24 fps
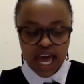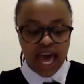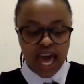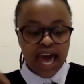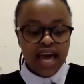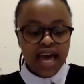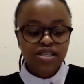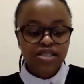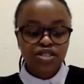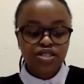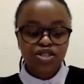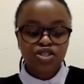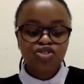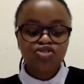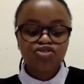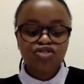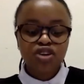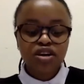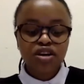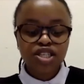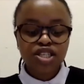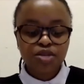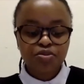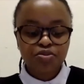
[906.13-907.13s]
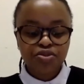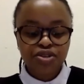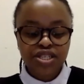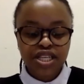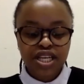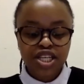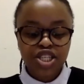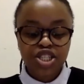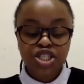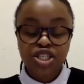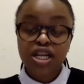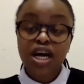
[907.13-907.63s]
has the strongest
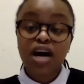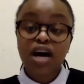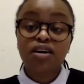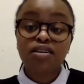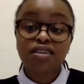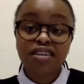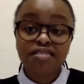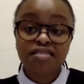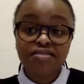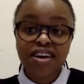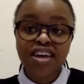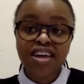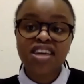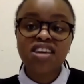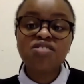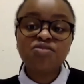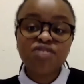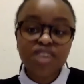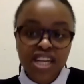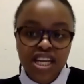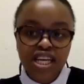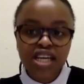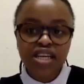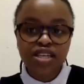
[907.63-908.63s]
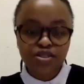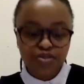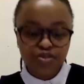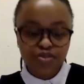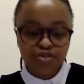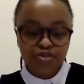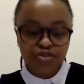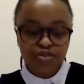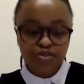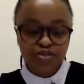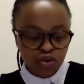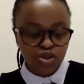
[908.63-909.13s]
protection, however, even it
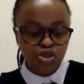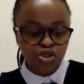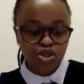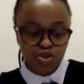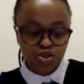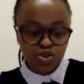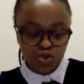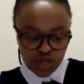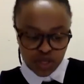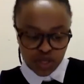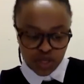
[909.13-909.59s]
falls short.